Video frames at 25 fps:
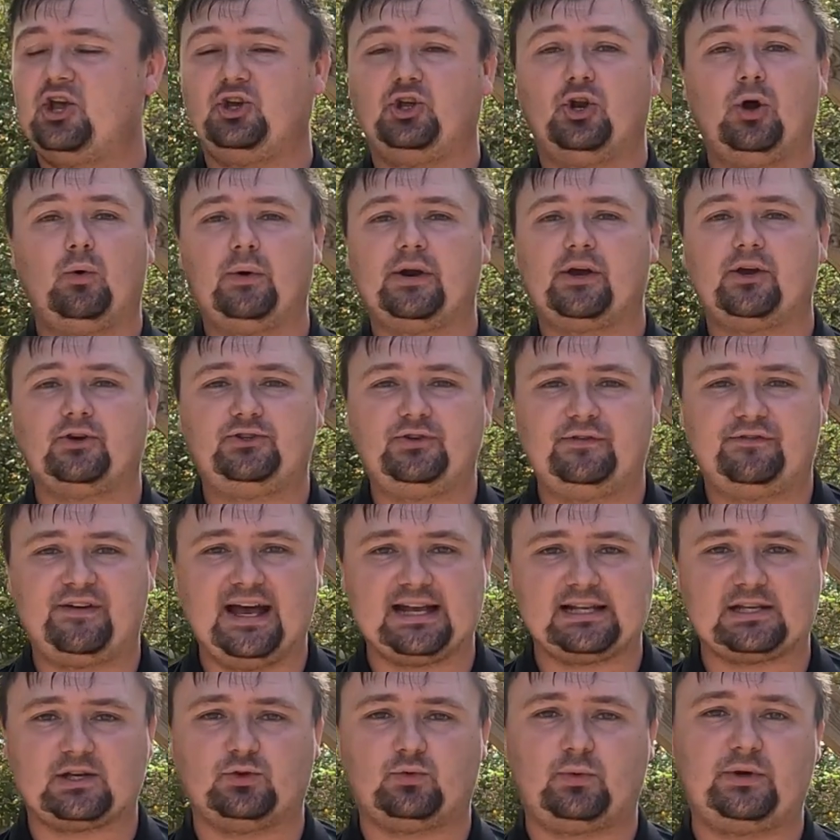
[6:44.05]
You don't want to go too
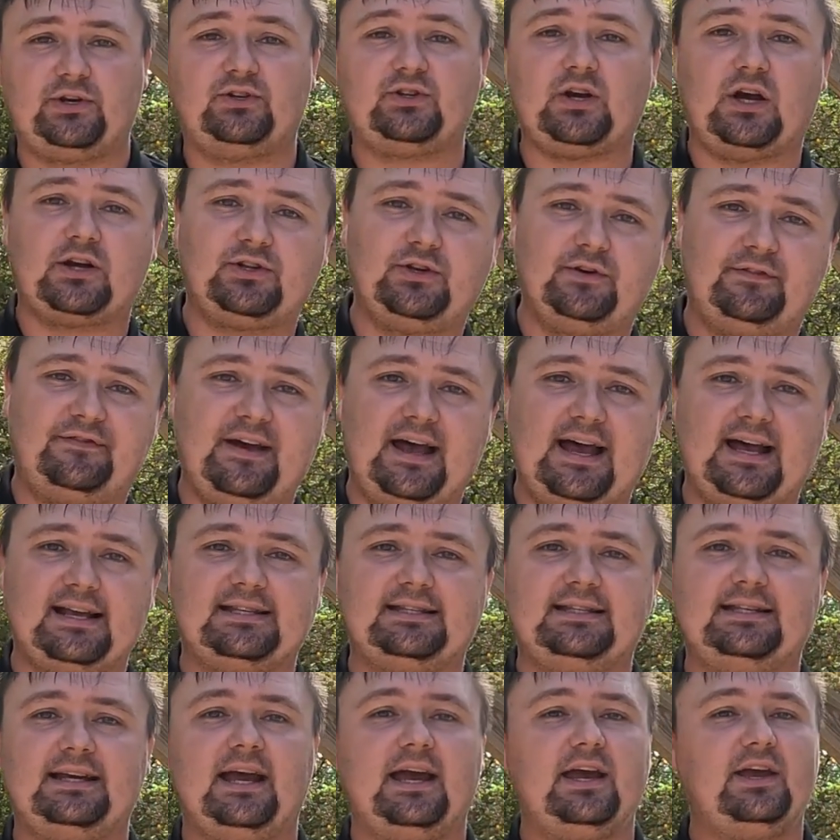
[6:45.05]
fast, because when you talk too
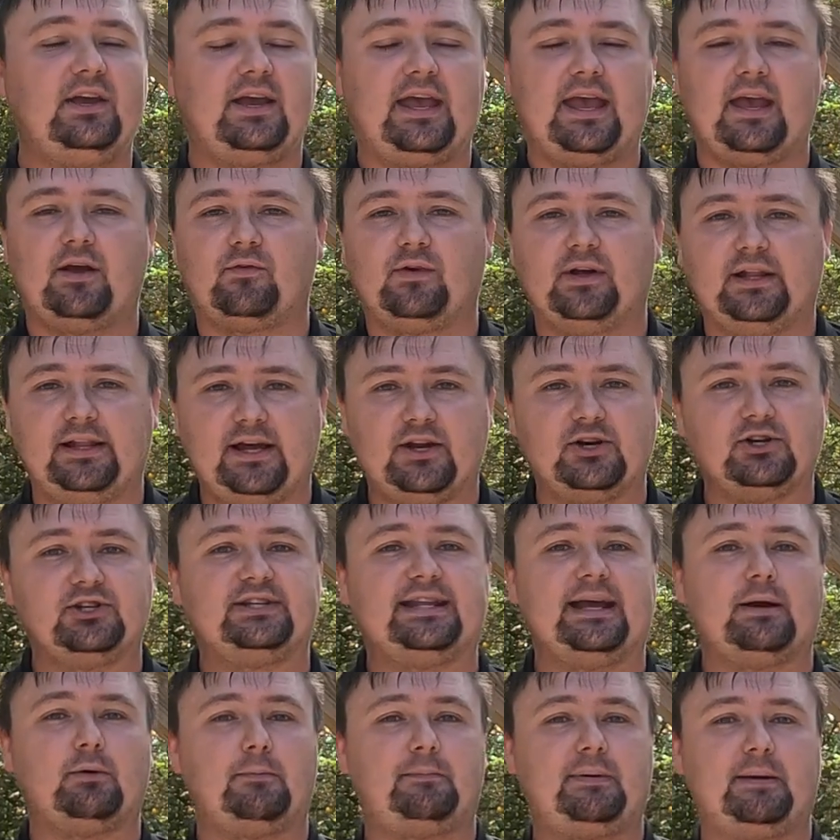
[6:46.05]
fast, you can't really
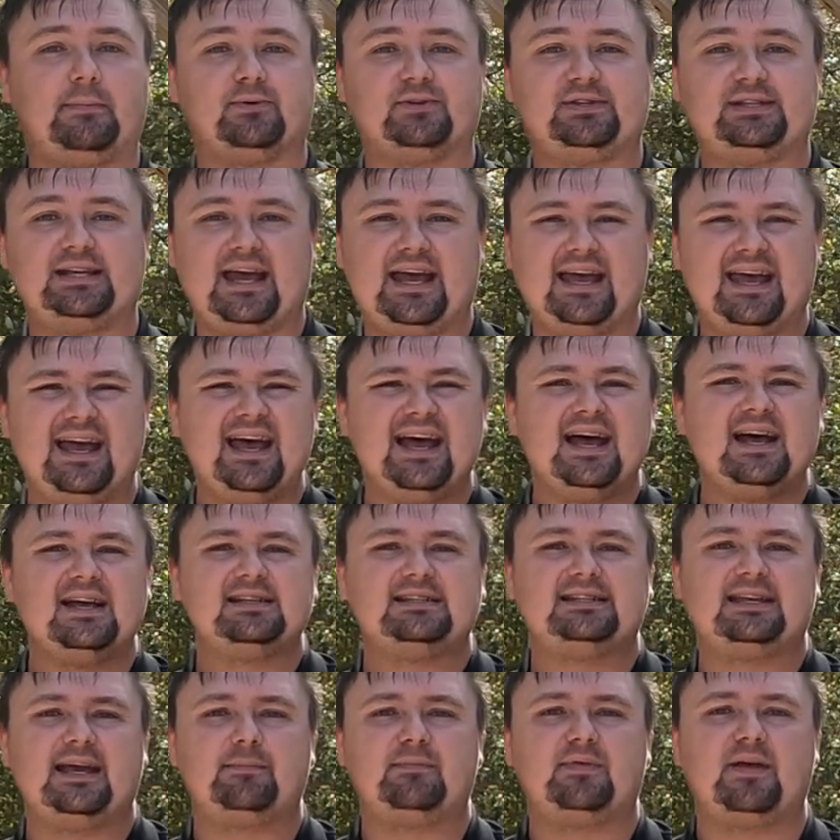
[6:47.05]
understand what people say.
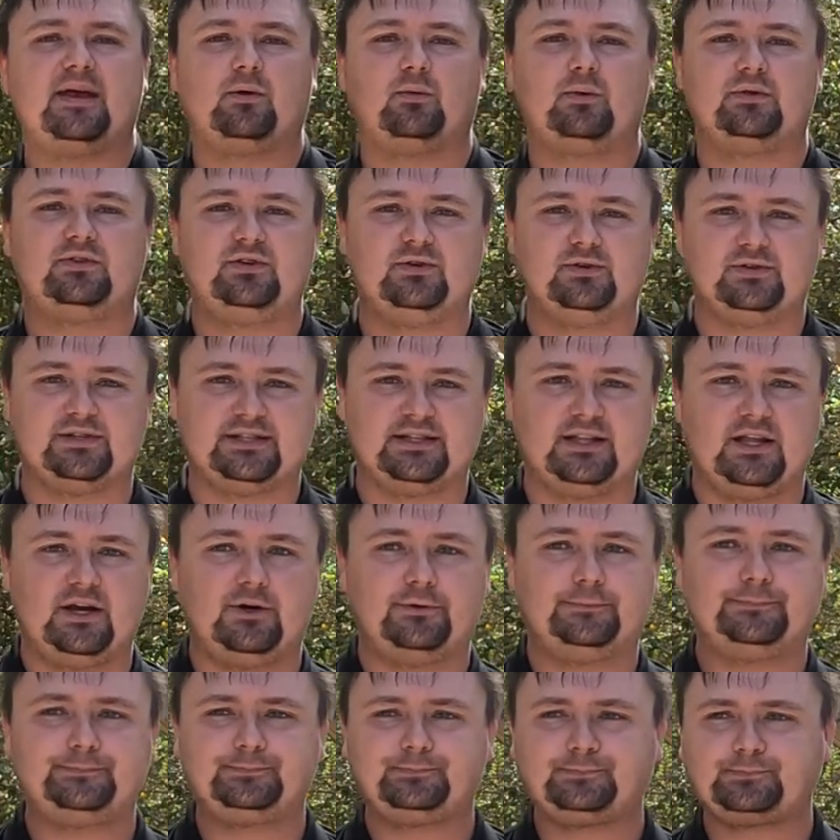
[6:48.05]
Same thing with too
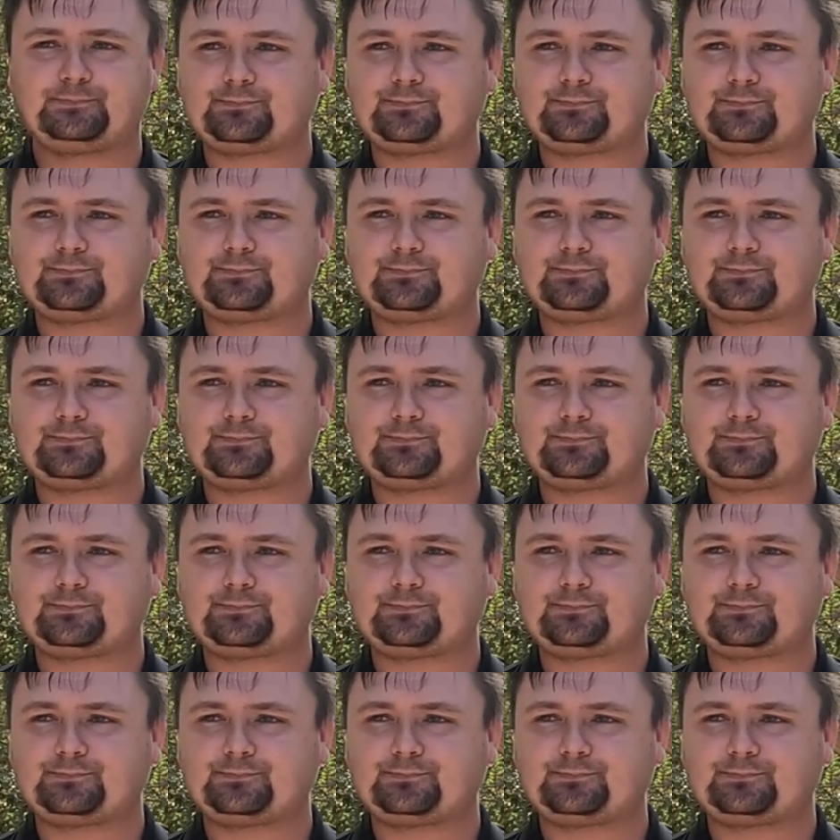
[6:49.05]
slow.